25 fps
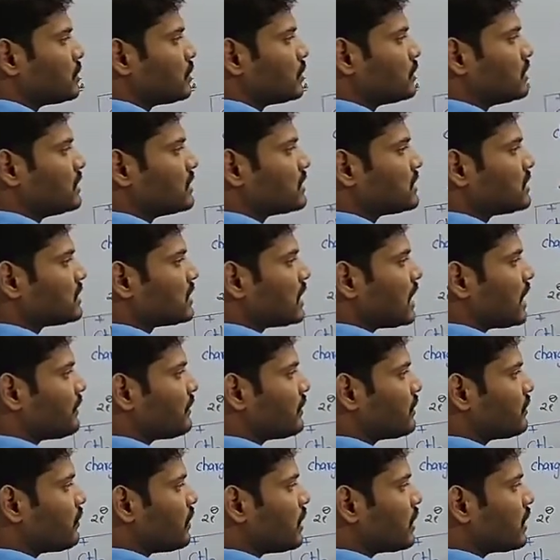So this is
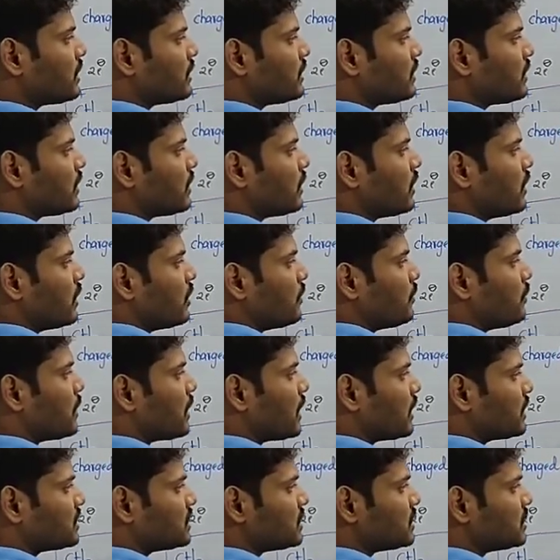having what here?
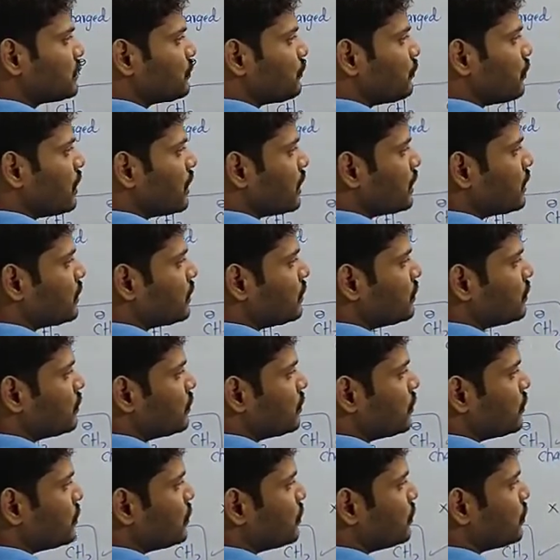Branching
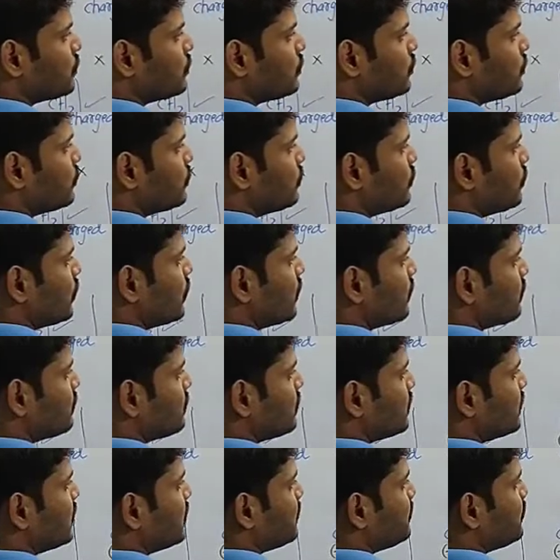1, 2,
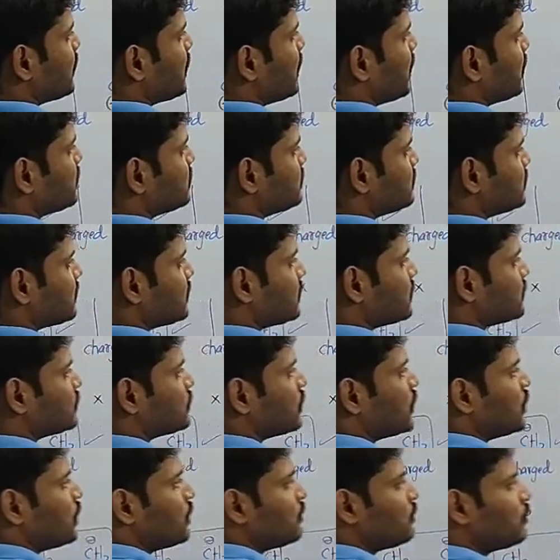3
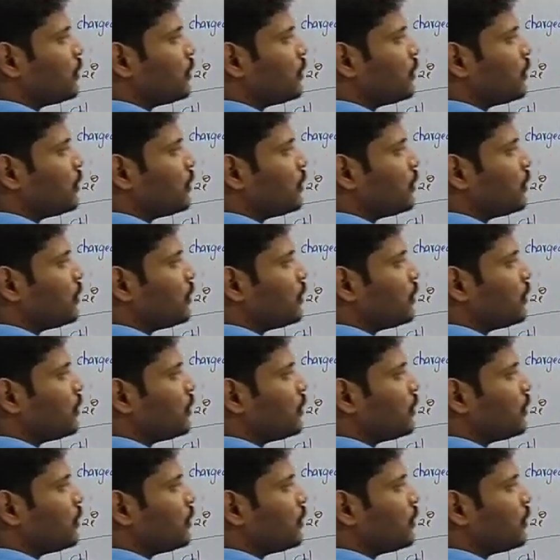branches.